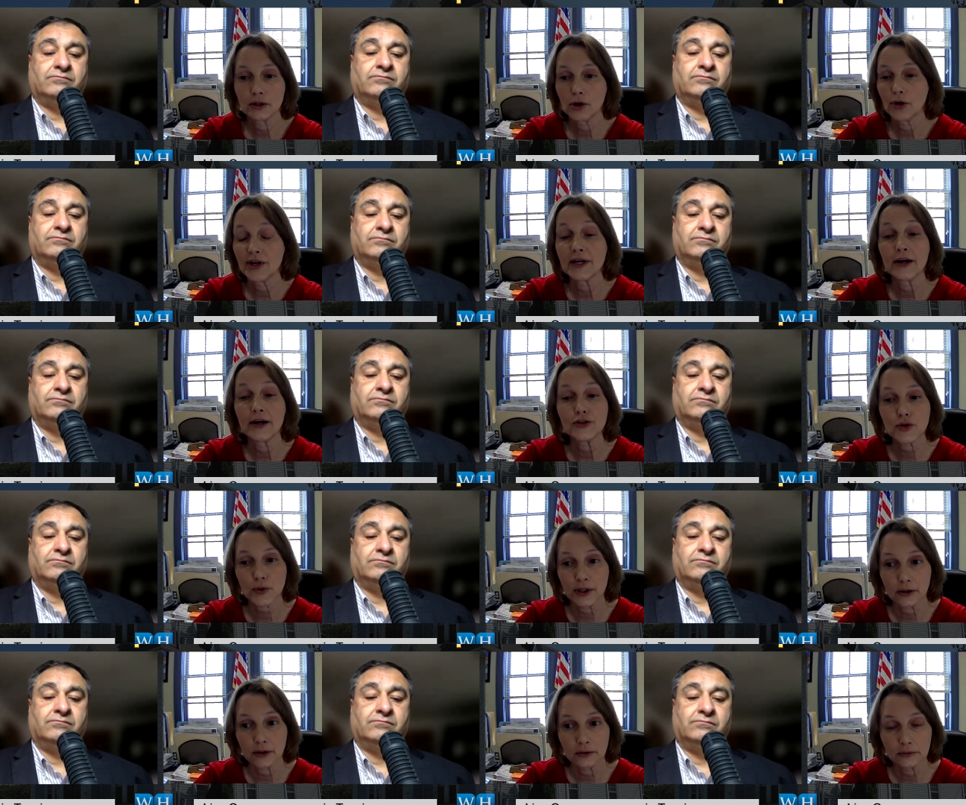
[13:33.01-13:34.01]
Speaker 1: or
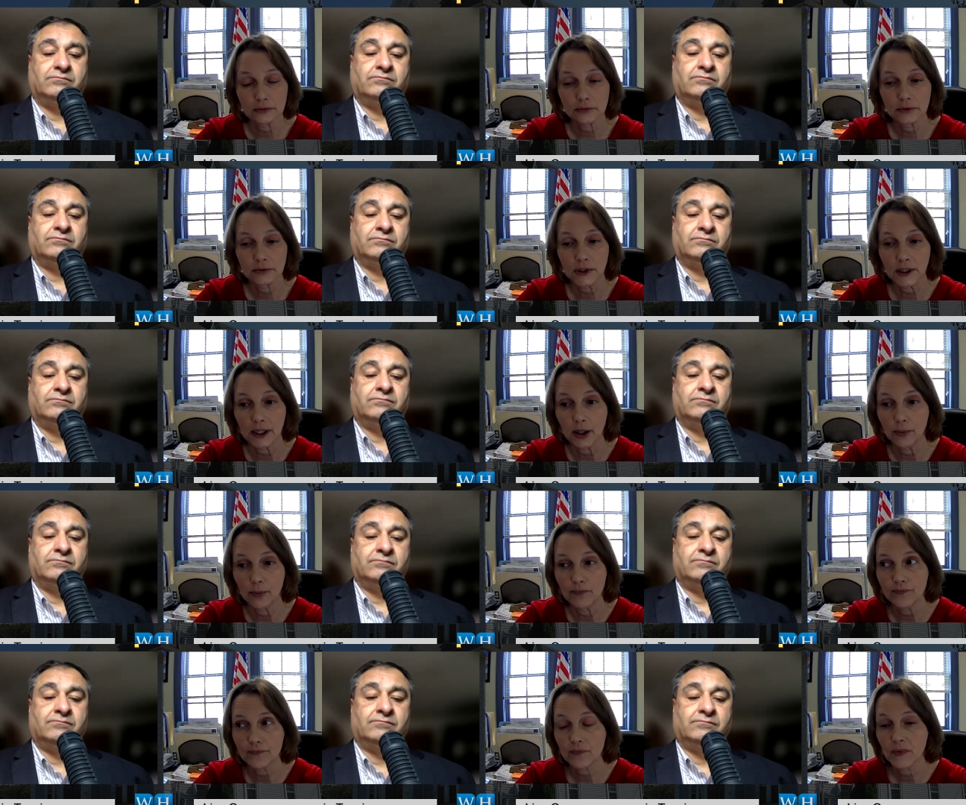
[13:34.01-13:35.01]
industrial
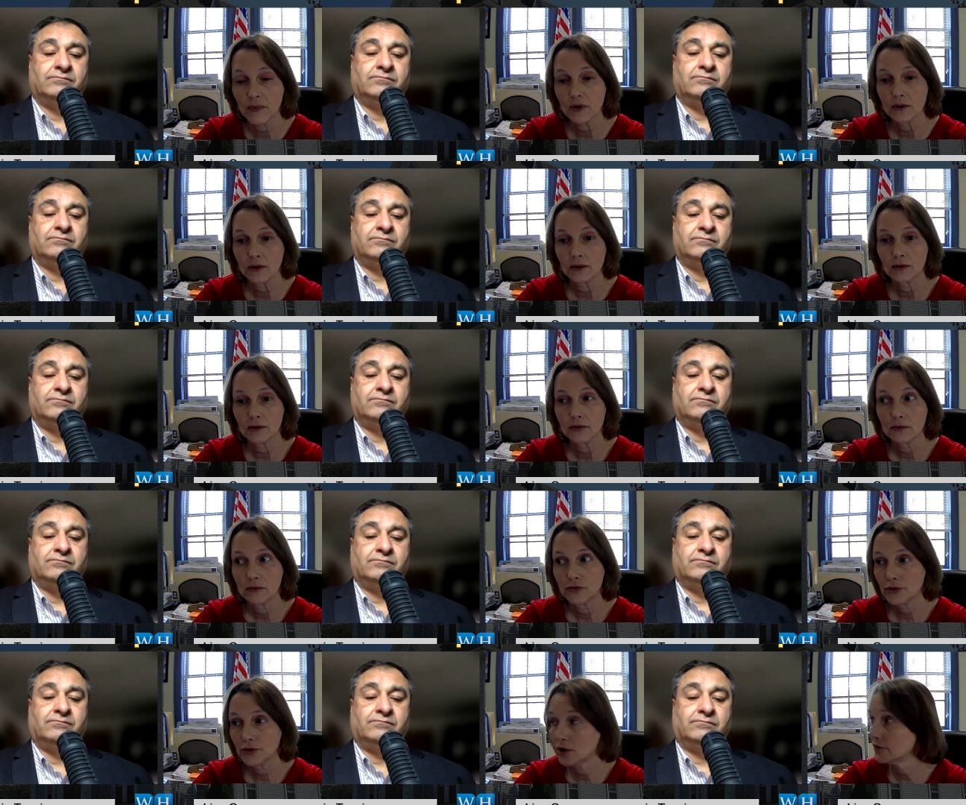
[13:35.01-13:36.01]
um,
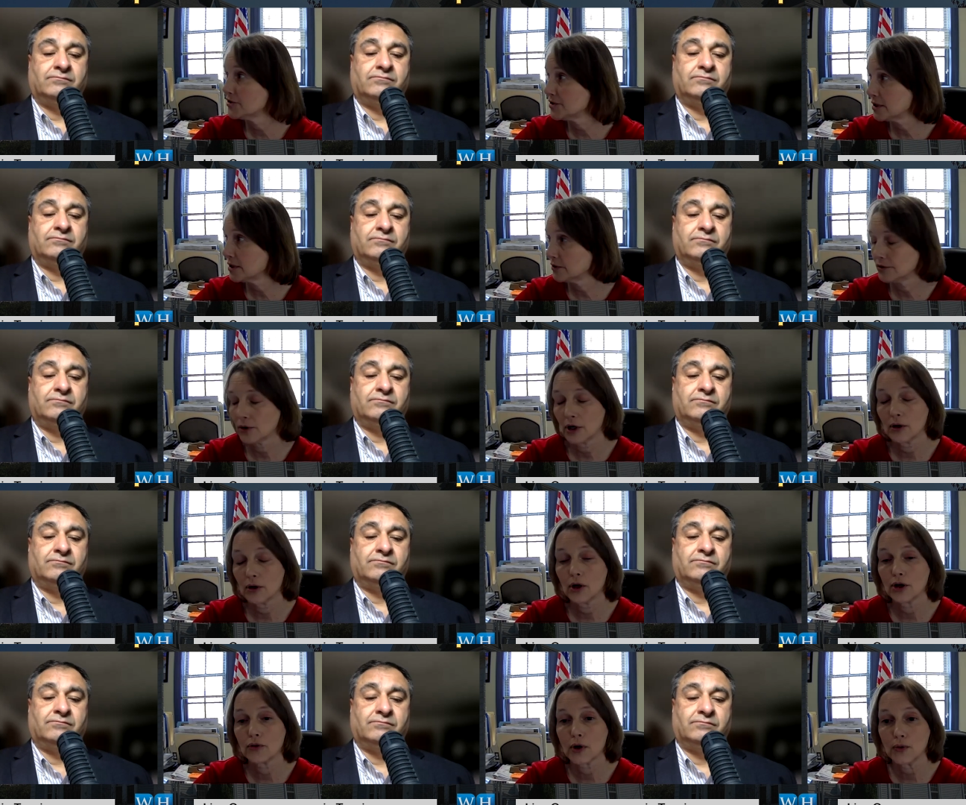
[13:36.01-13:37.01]
services or,
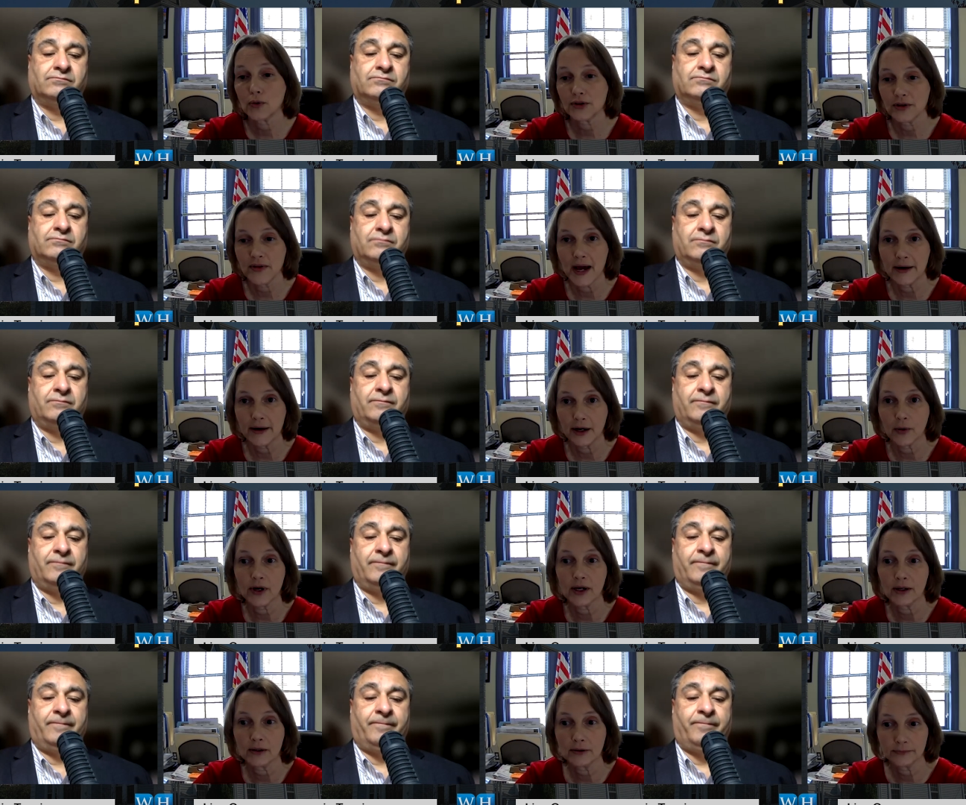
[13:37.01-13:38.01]
or growth in that
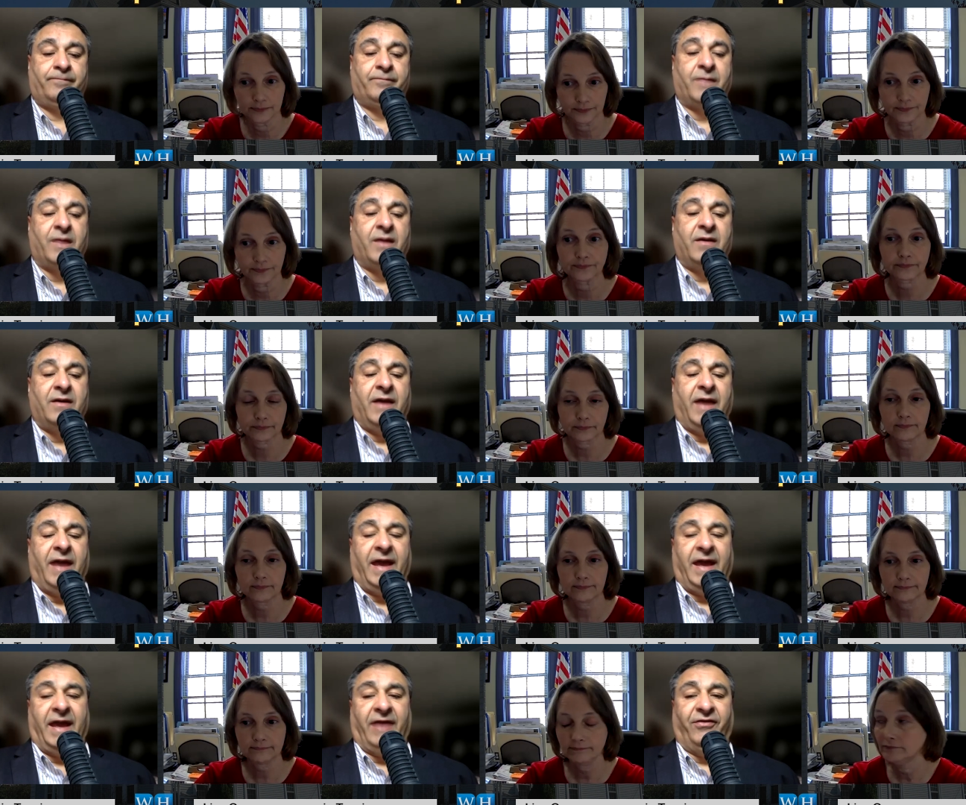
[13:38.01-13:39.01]
area.
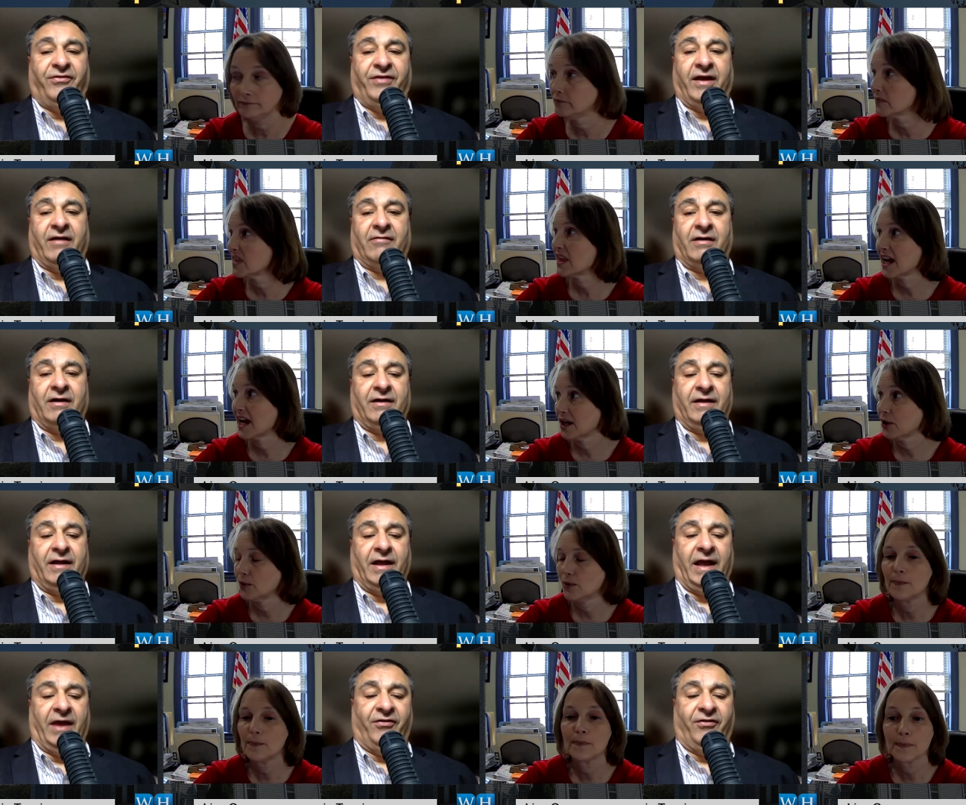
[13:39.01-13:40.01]
Speaker 2: Is there a,
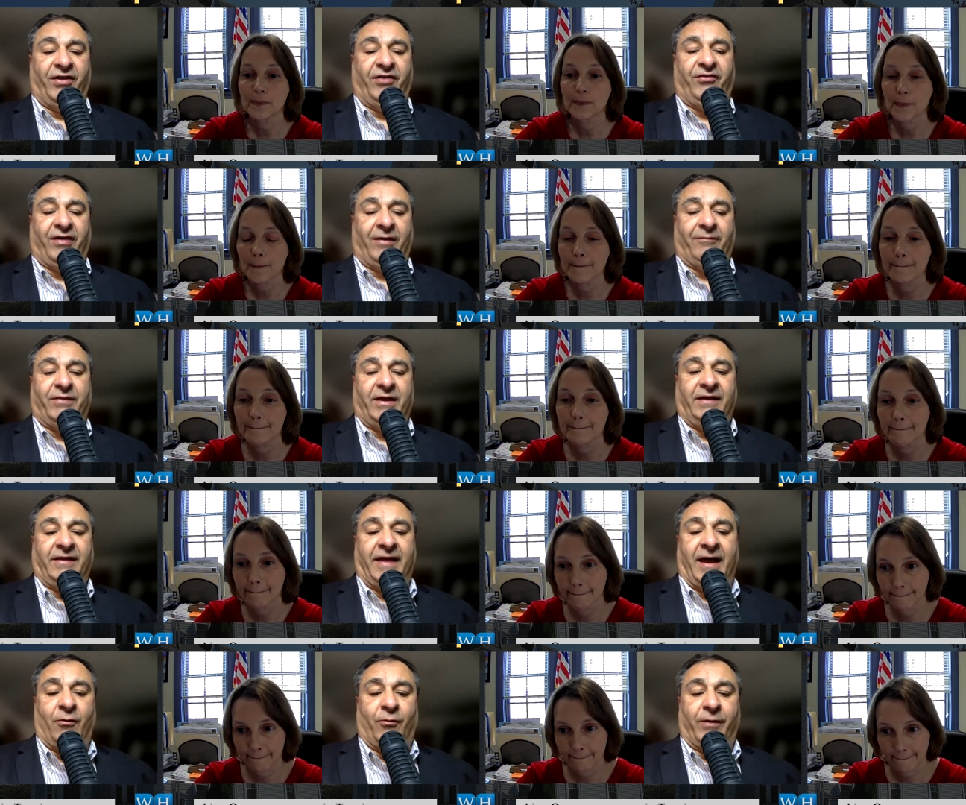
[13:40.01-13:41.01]
is this something
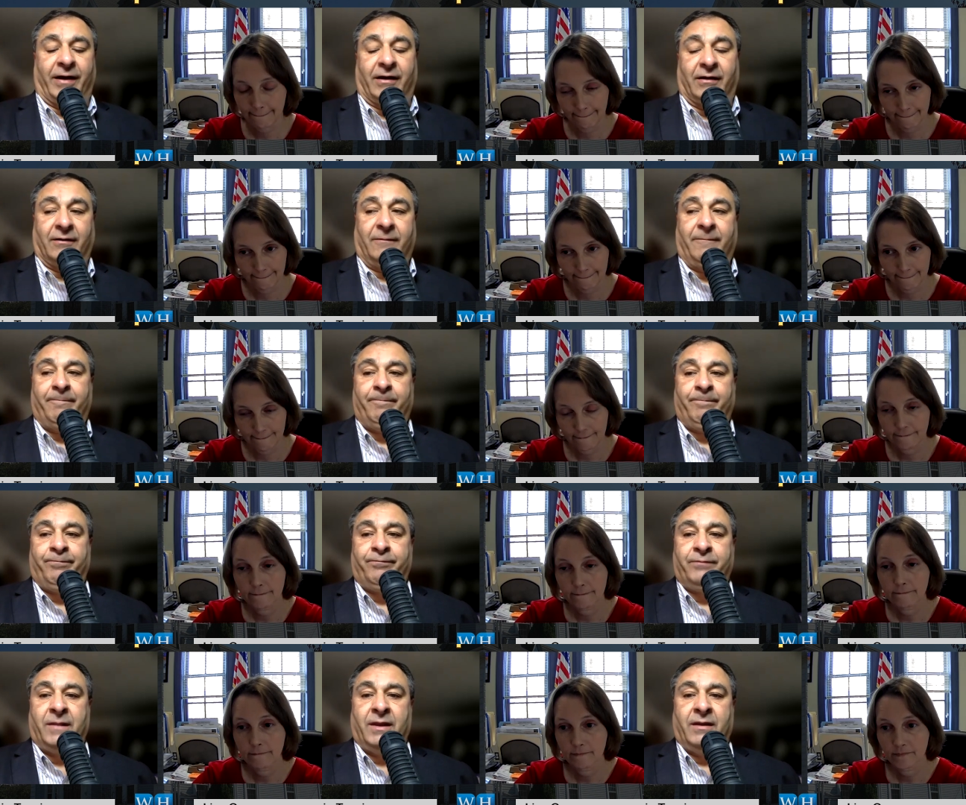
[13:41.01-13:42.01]
that will,
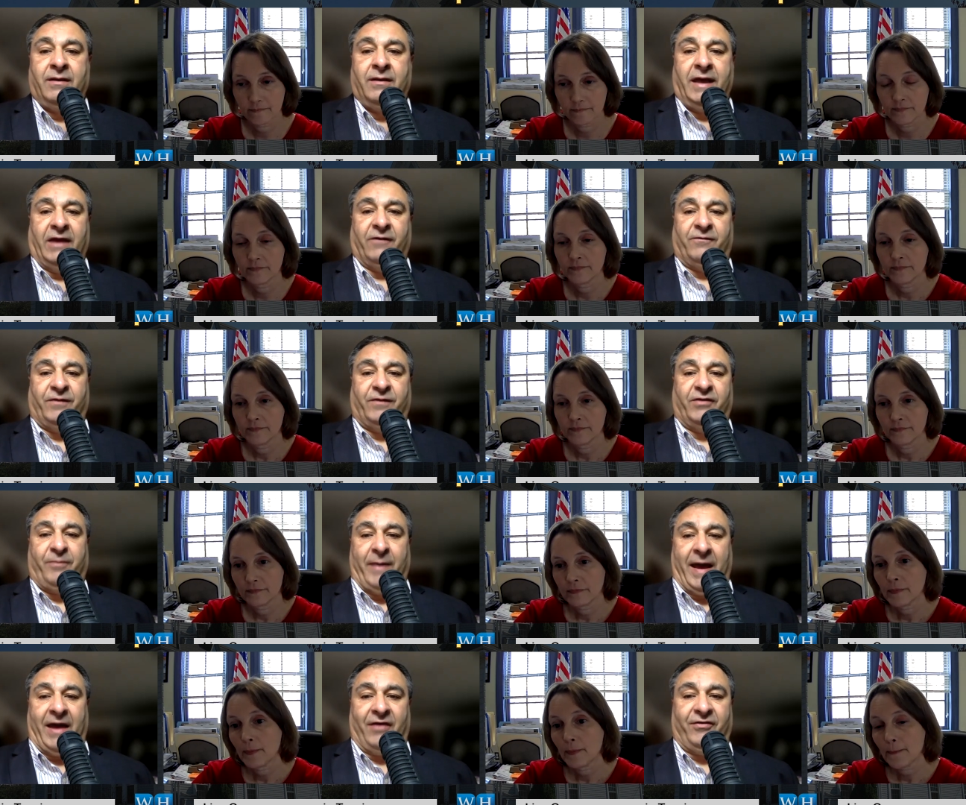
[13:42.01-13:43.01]
if this
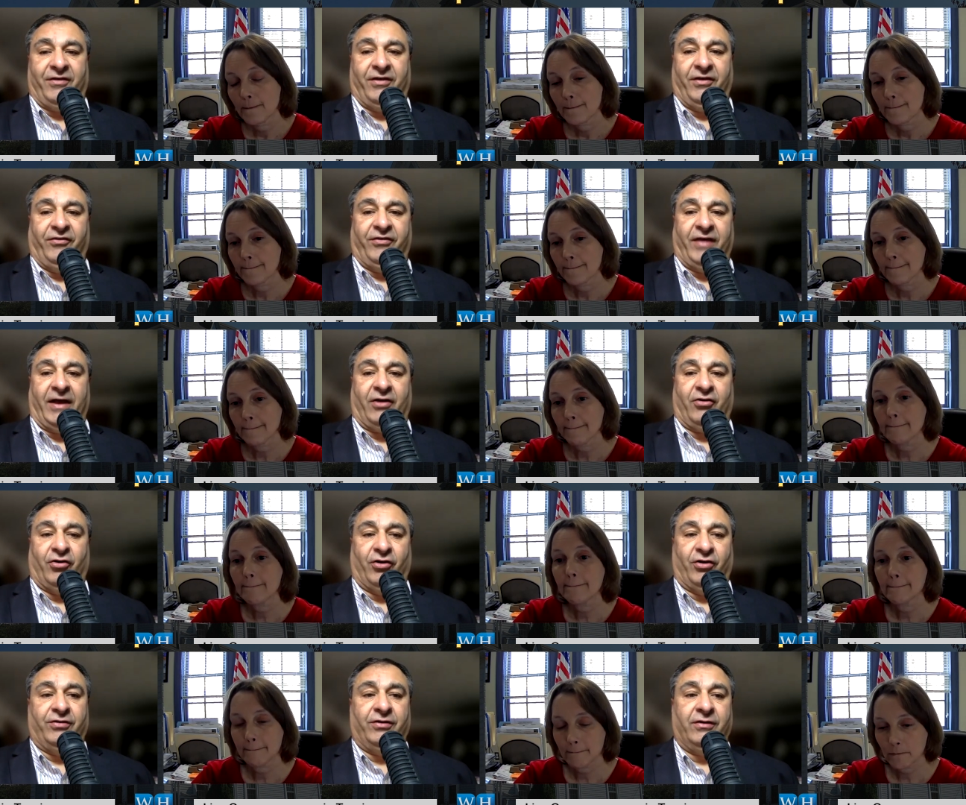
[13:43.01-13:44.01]
passes, that
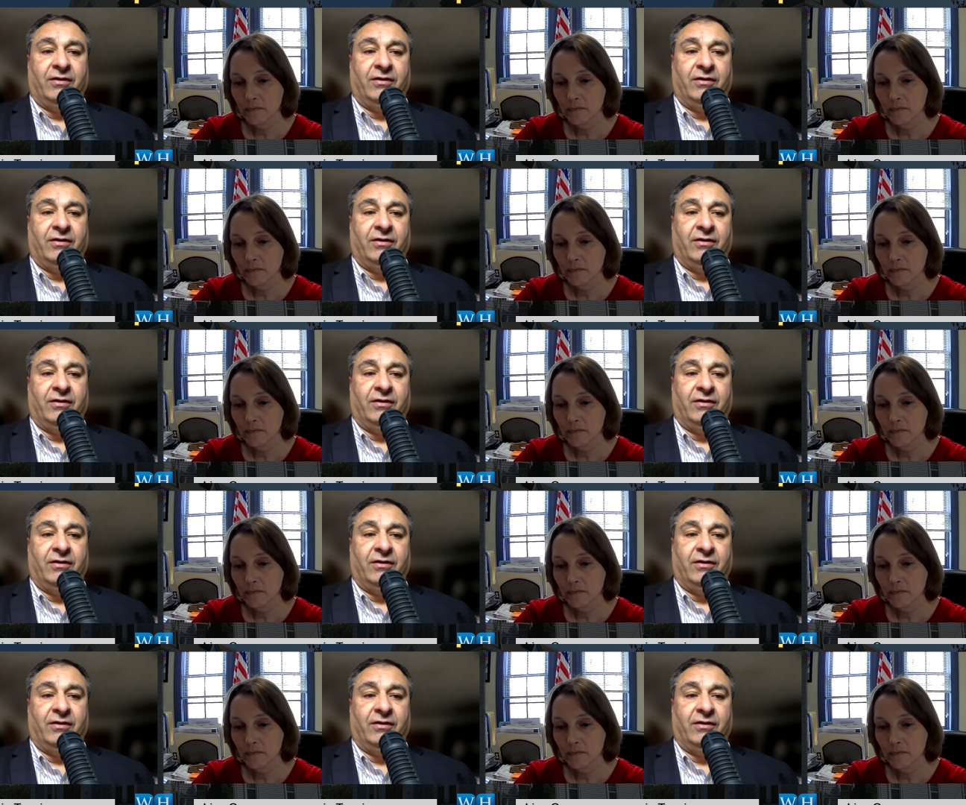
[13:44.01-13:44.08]
could